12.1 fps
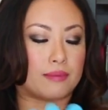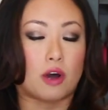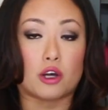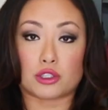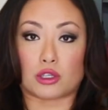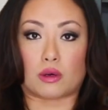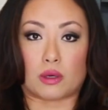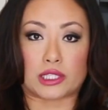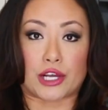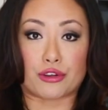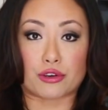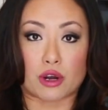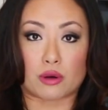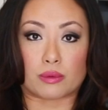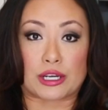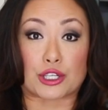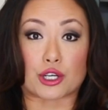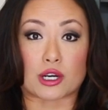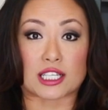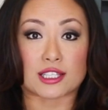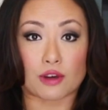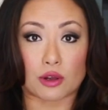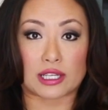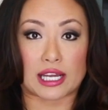Also, another note, when you're
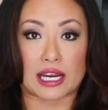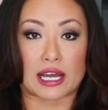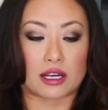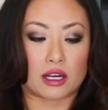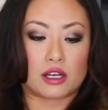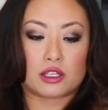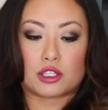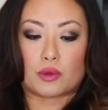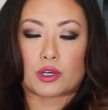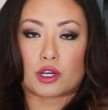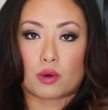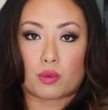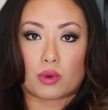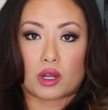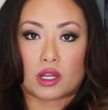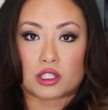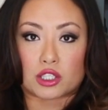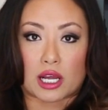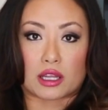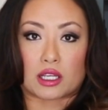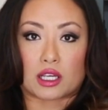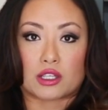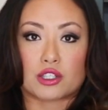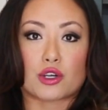exfoliating, you want to go really gently.